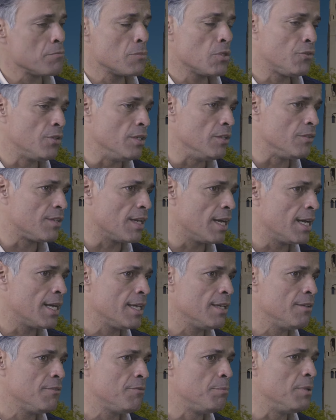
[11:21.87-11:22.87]
Since
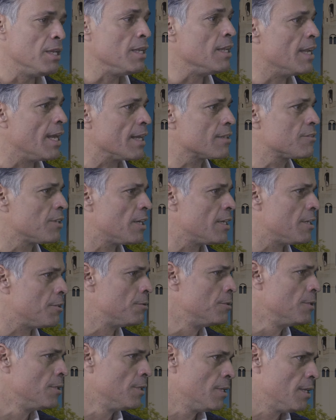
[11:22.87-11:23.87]
I've been in
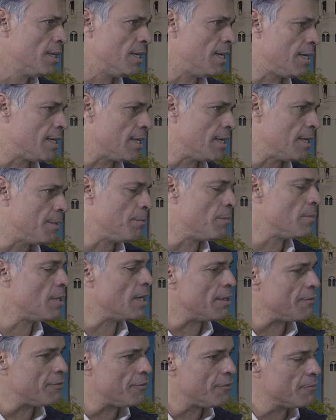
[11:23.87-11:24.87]
exile,
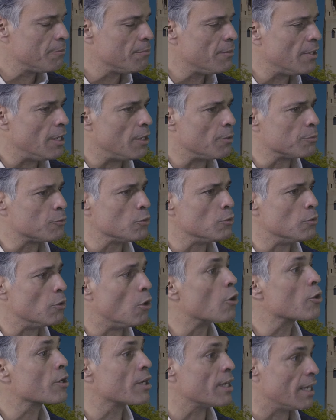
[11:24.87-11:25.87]
I've helped to
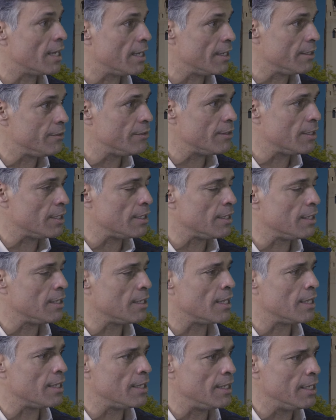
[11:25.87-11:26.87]
organize
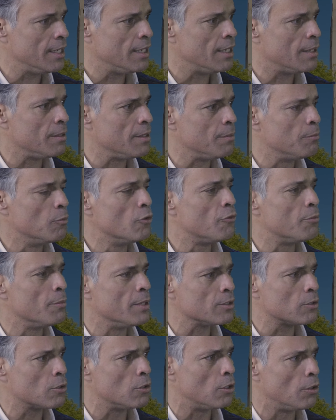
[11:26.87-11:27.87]
and lead a
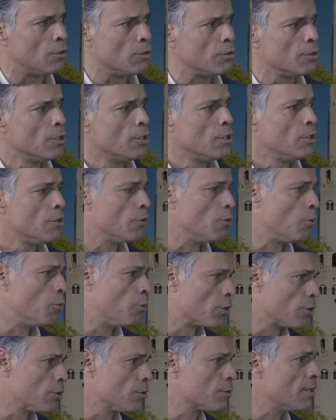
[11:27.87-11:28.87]
movement called the
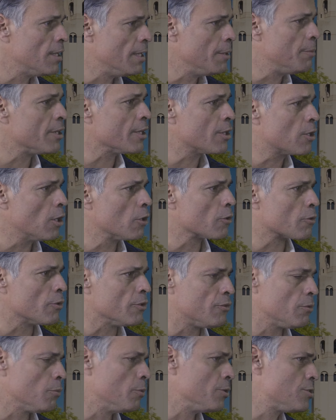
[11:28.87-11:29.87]
World Liberty
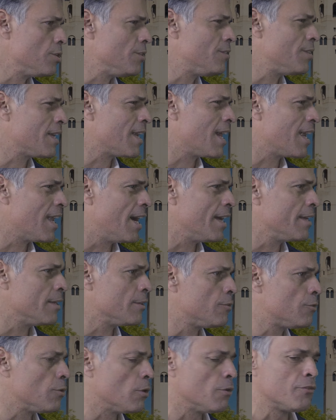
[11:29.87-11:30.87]
Congress, which is an
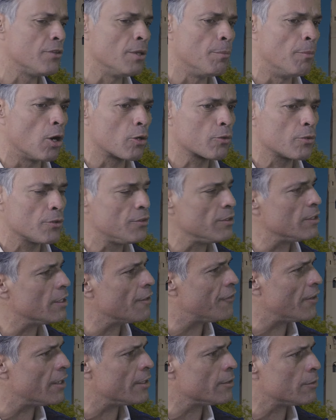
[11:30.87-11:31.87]
alliance of democracy
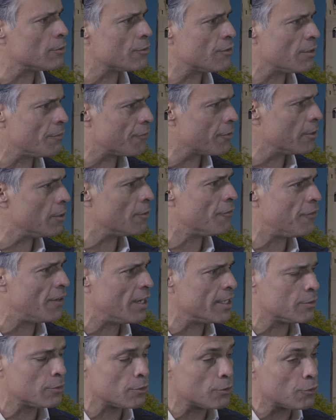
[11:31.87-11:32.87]
defenders and freedom
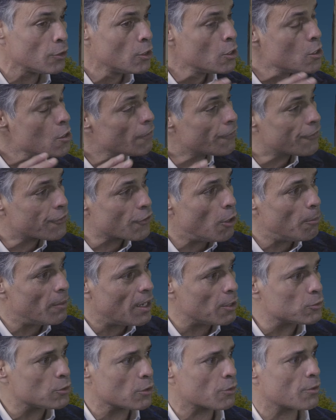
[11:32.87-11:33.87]
fighters from
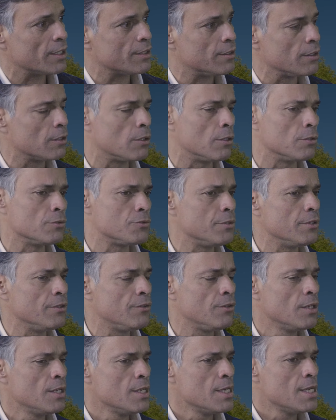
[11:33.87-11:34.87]
autocratic
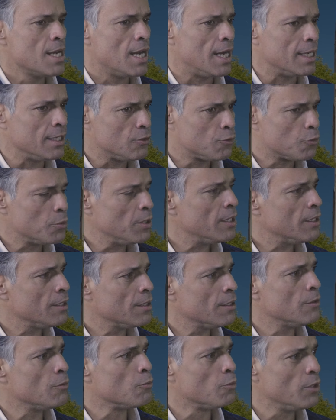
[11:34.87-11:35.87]
countries. And it's
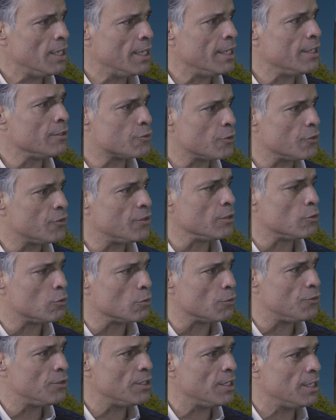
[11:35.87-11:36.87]
really interesting
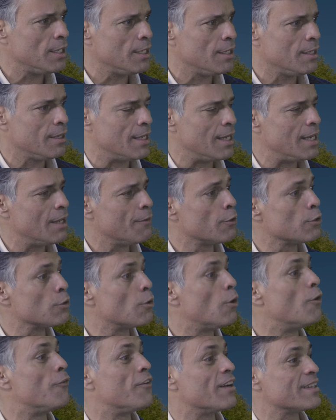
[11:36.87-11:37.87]
to see the
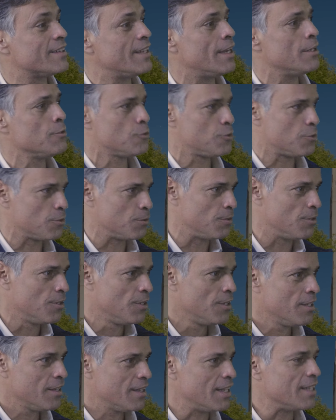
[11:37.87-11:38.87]
level of attention
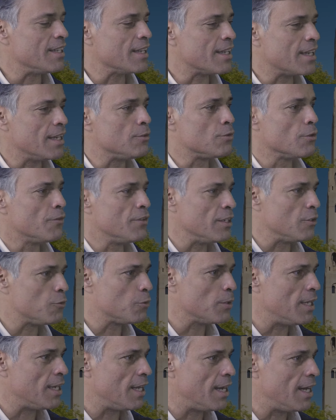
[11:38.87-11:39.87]
that the case of
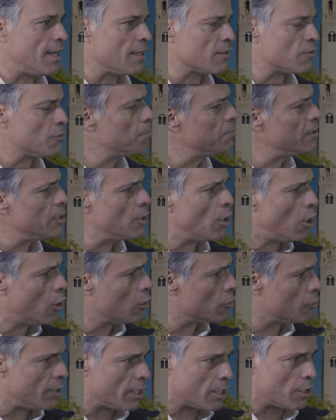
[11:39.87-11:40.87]
Venezuela has
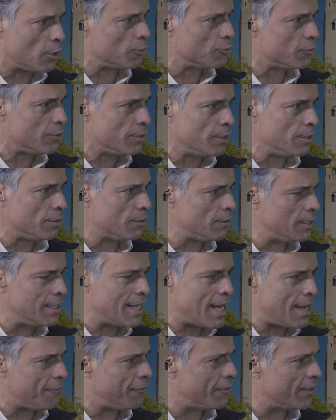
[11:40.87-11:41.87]
beyond the continent, in
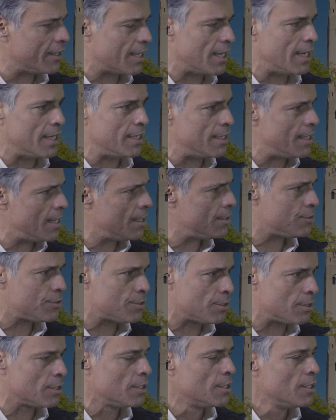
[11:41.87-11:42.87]
Africa, in
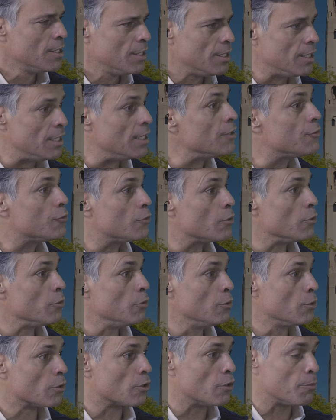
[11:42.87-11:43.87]
Asia, in Eastern
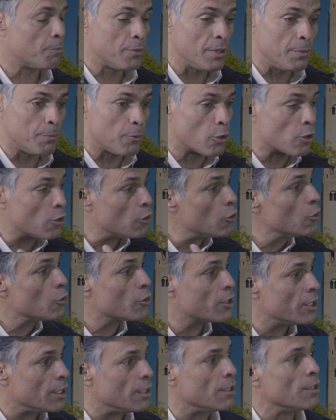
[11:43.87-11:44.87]
Europe. People are
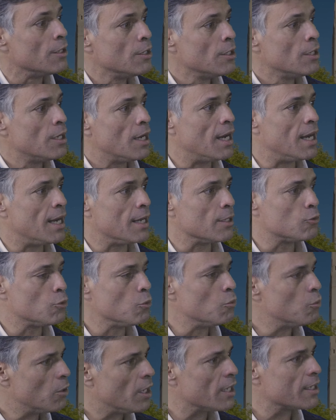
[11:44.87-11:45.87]
looking to
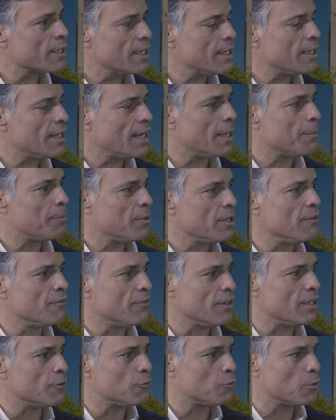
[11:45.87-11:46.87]
what can happen in
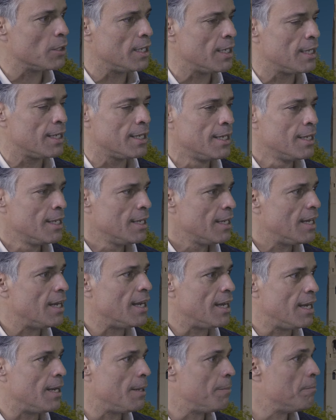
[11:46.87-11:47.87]
Venezuela
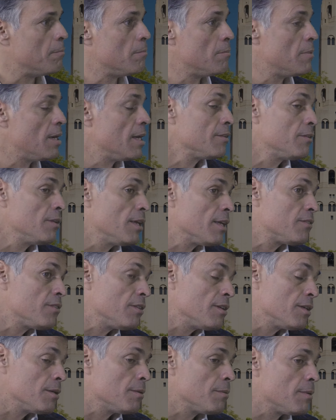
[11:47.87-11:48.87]
as
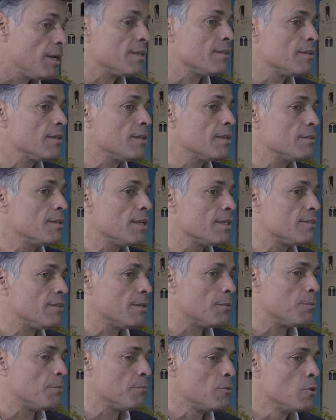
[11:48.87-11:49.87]

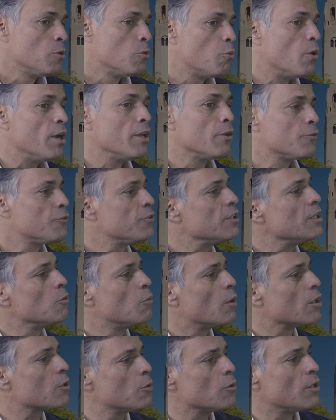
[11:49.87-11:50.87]
a way of seeing
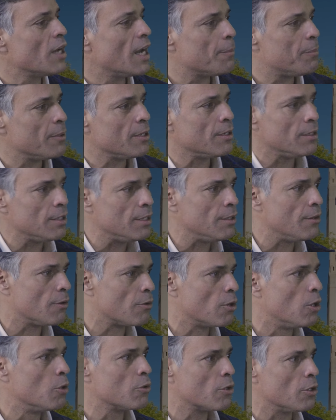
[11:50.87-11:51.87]
what could happen in
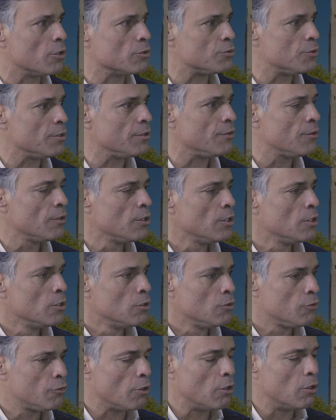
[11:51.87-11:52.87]
their own countries.
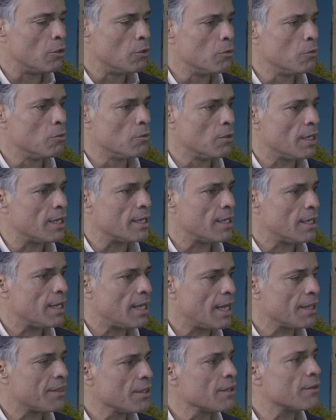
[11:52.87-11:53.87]
So
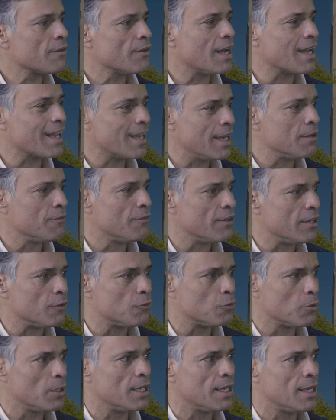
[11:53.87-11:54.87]
I think, again,
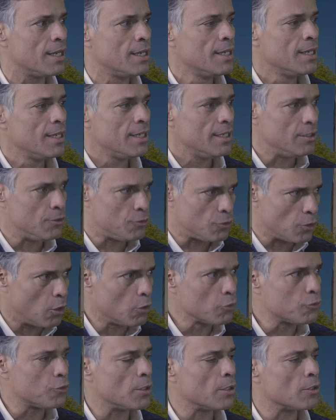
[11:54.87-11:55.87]
Venezuela is
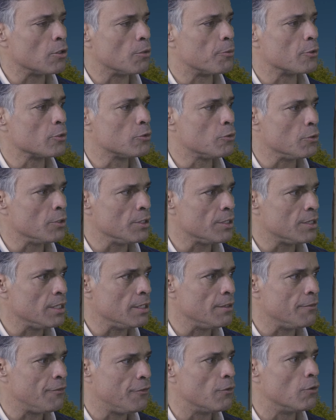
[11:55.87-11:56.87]
also an
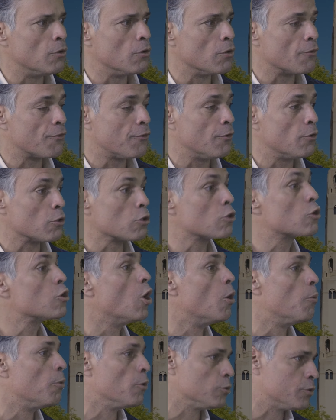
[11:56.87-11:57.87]
opportunity for
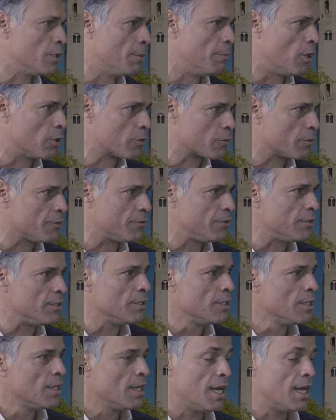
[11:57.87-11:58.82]
global democracy.